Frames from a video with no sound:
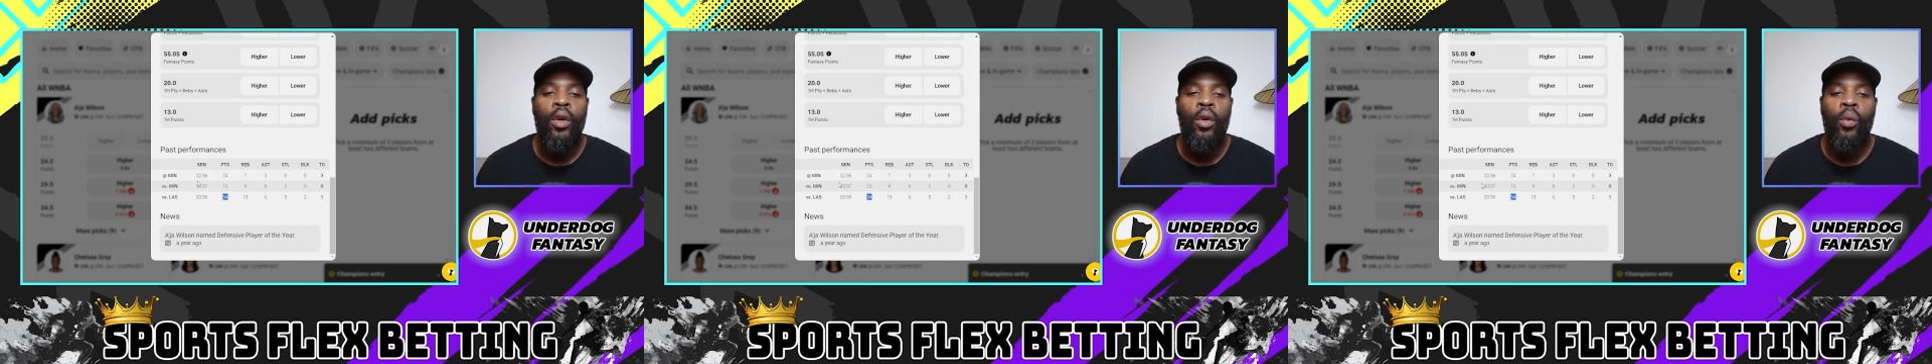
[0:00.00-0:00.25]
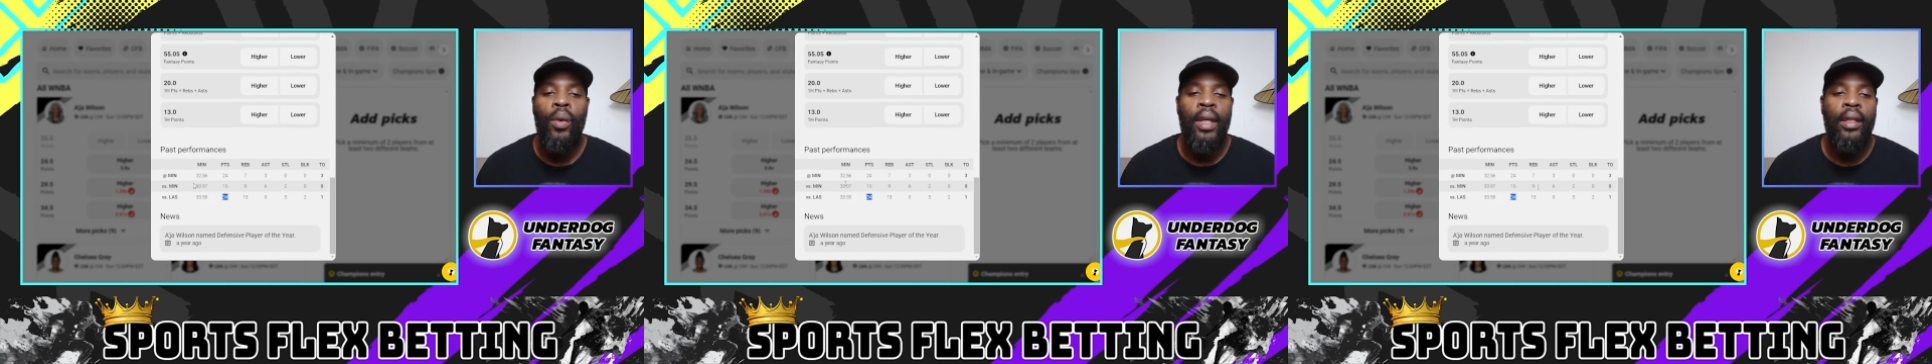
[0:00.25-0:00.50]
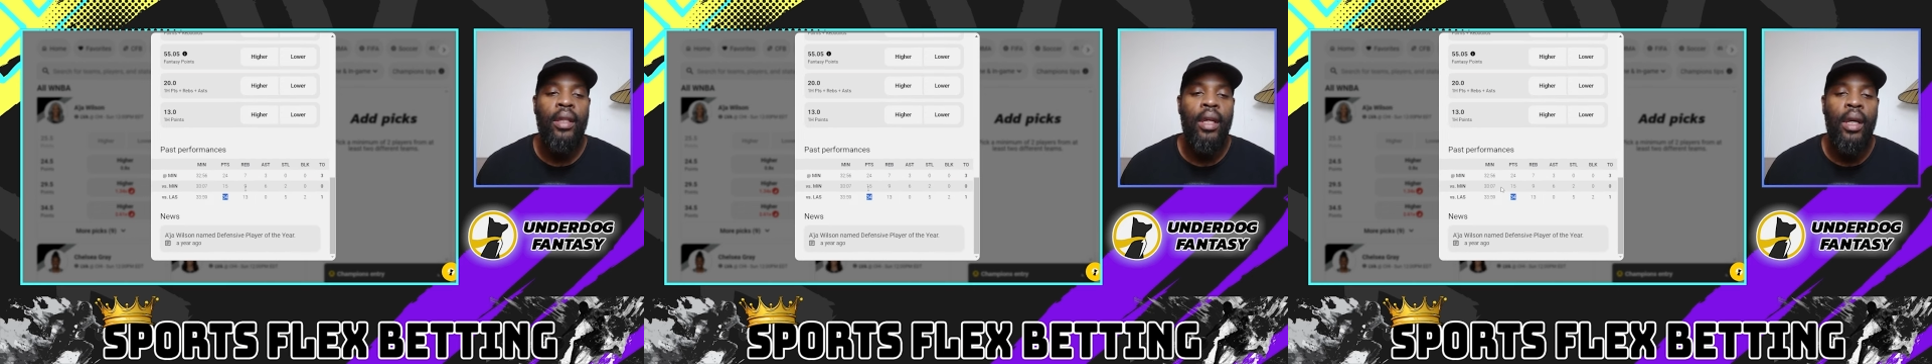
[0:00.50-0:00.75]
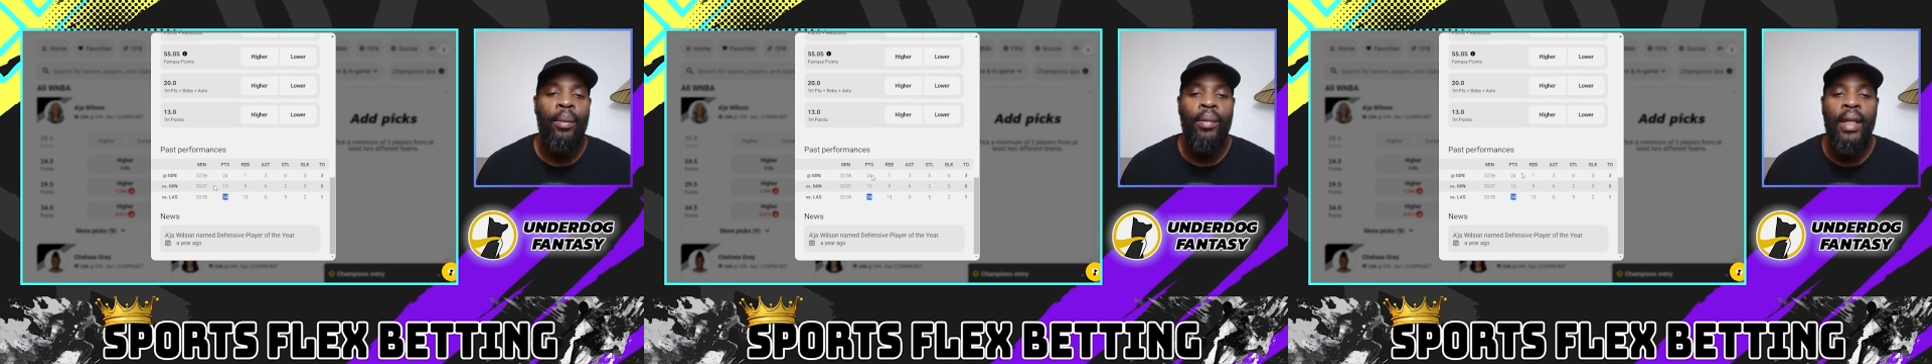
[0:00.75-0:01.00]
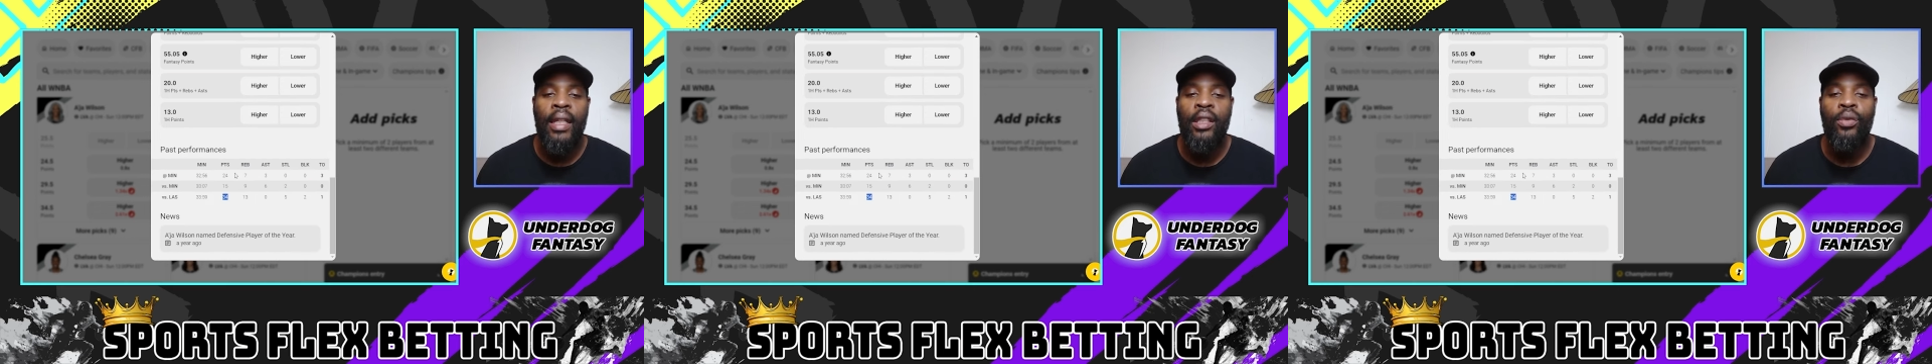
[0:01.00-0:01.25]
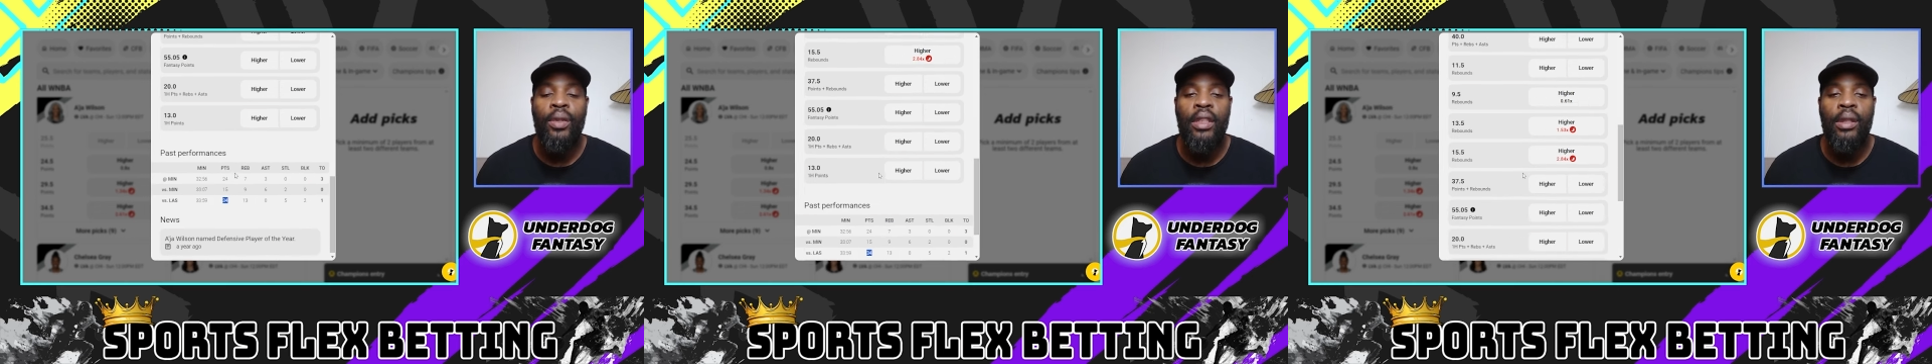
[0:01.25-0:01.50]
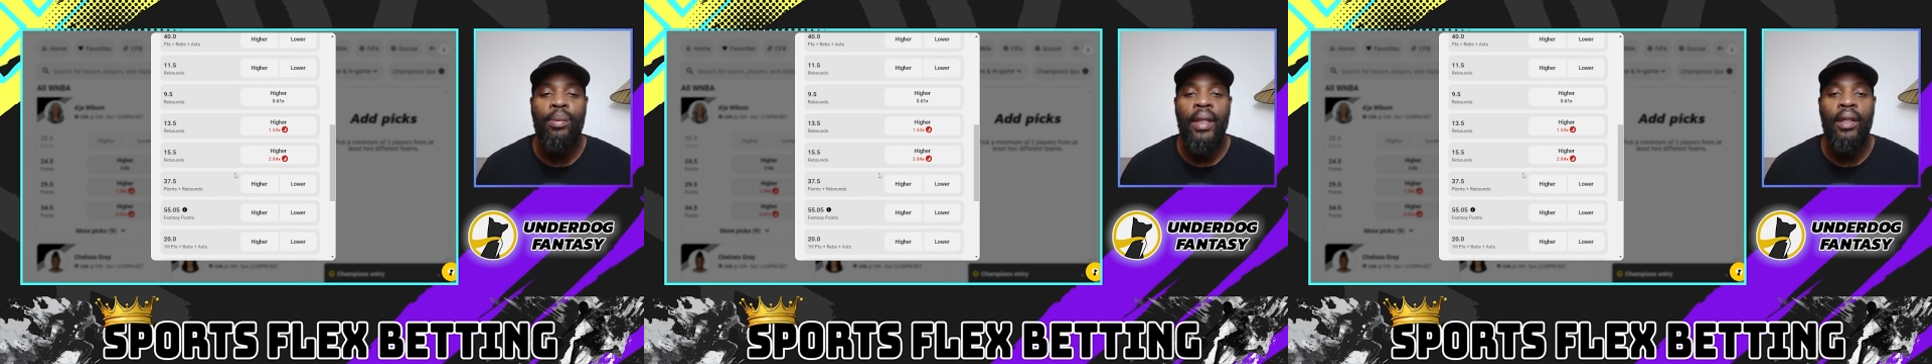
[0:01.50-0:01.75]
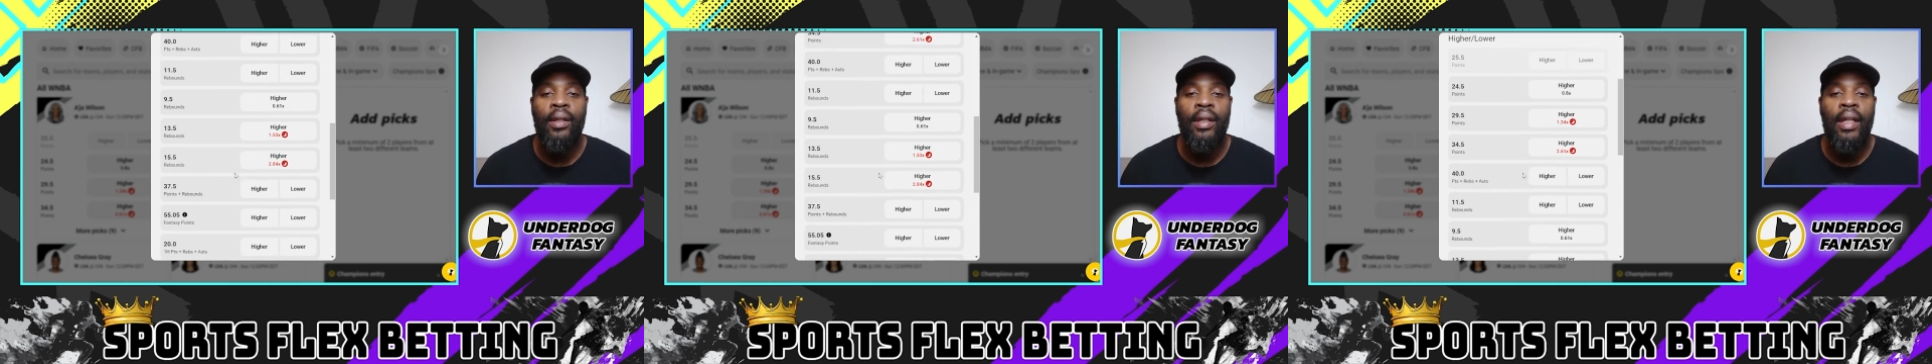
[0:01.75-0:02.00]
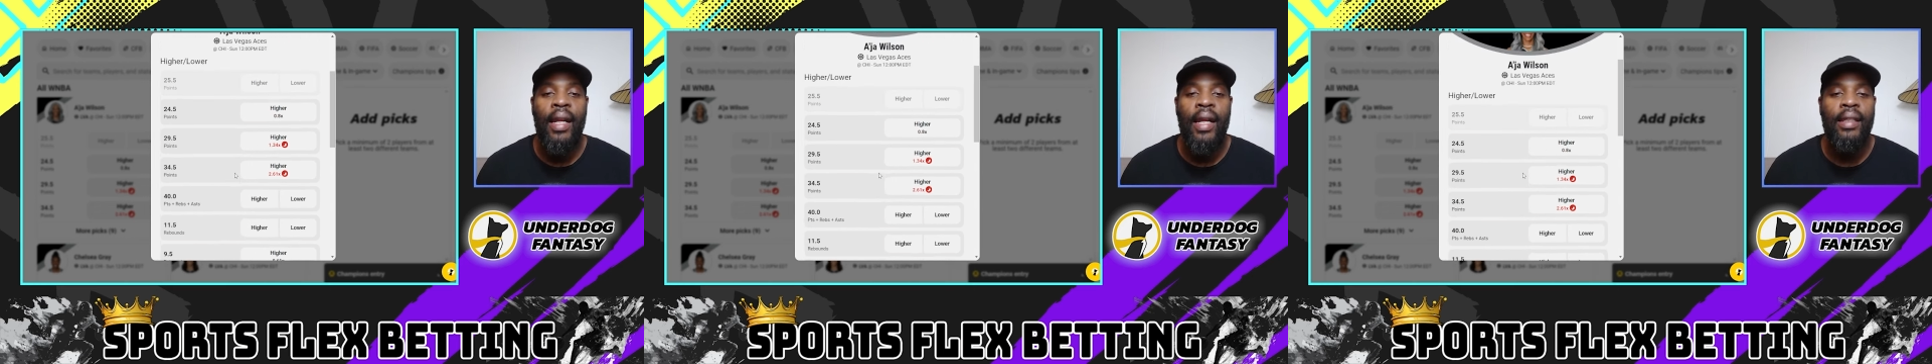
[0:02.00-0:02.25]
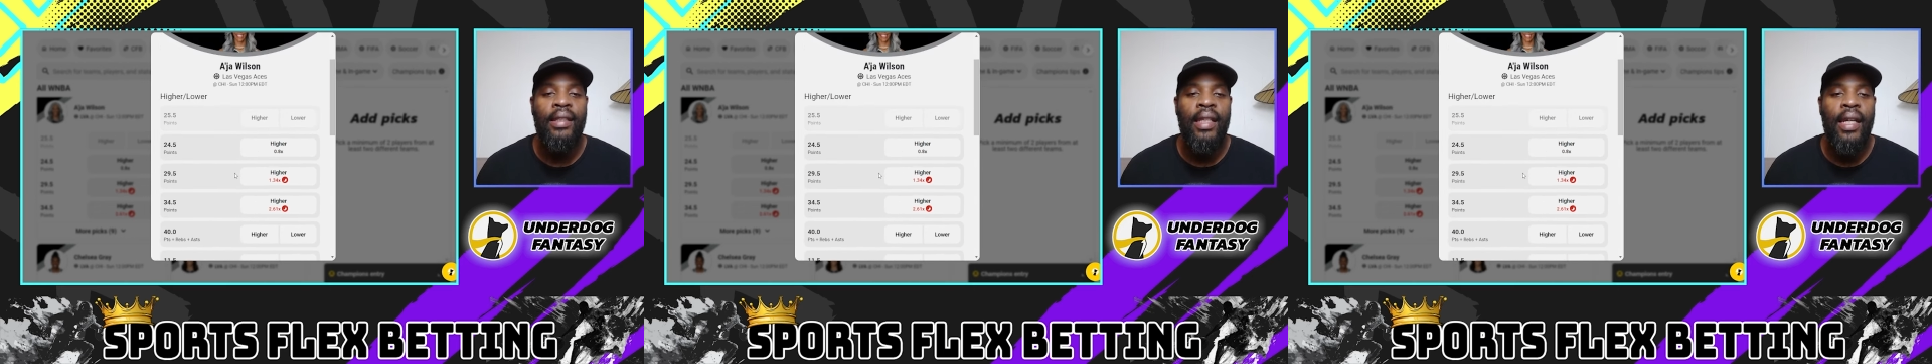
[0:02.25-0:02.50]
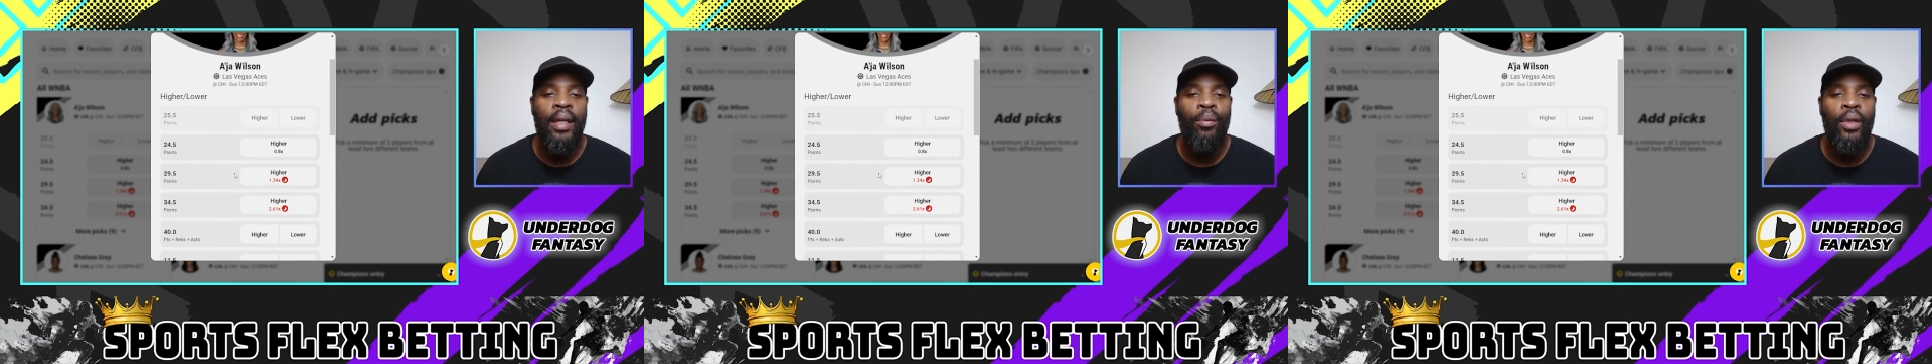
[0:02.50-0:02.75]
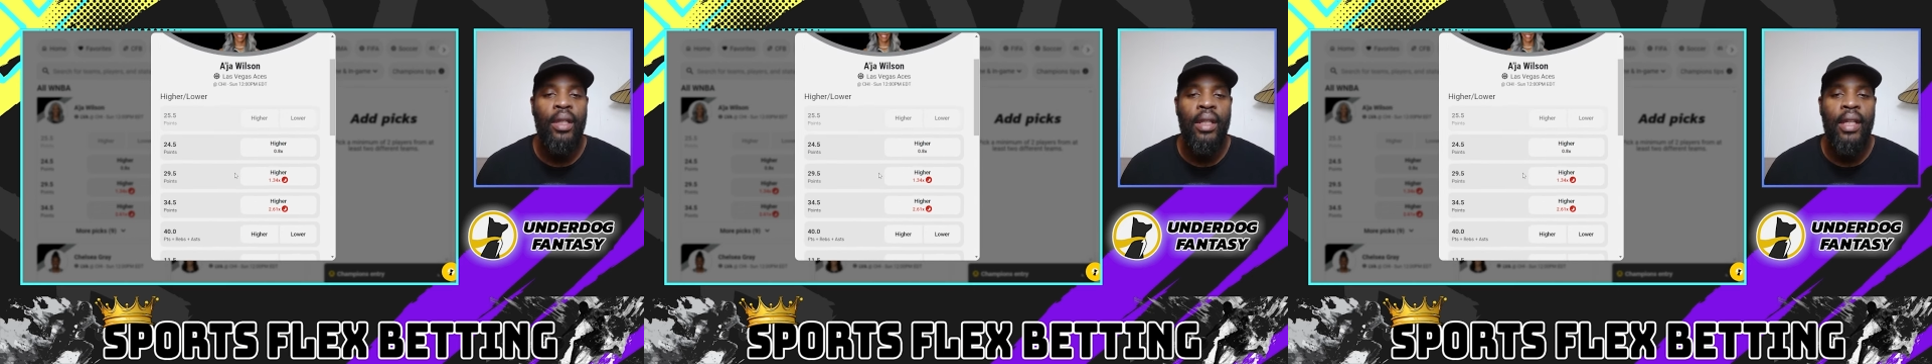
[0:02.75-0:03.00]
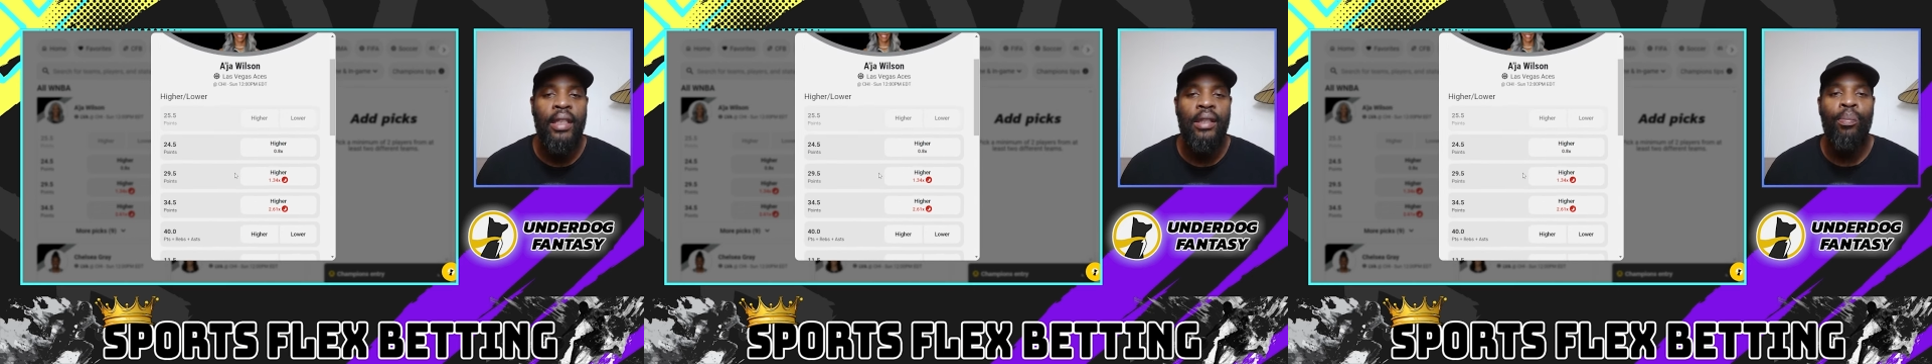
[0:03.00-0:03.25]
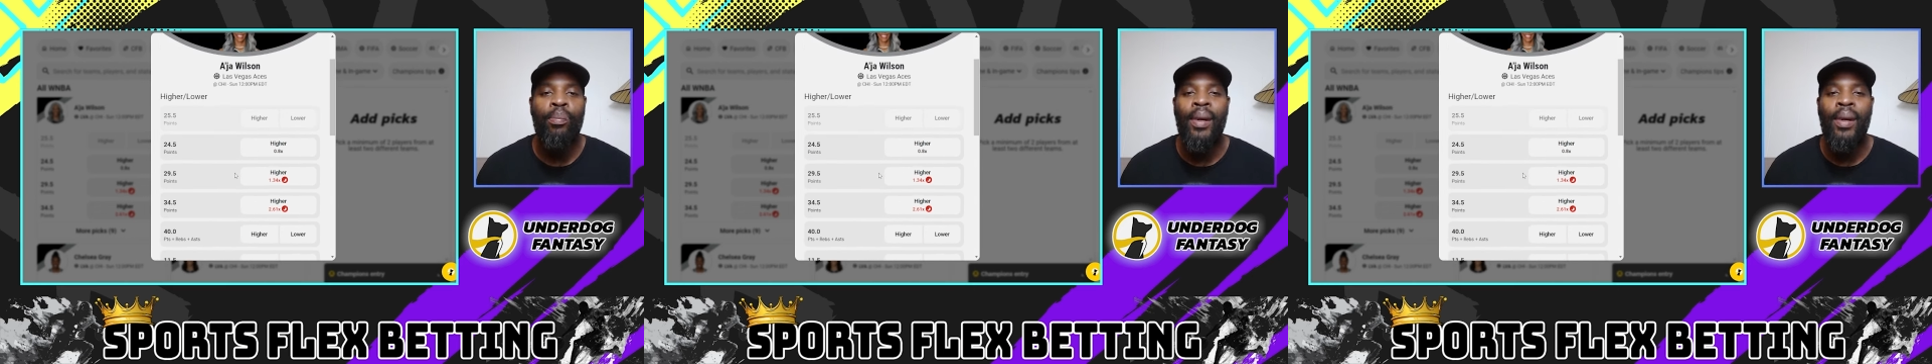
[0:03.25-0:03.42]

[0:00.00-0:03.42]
with Lynx when she played on the last game with Lynx,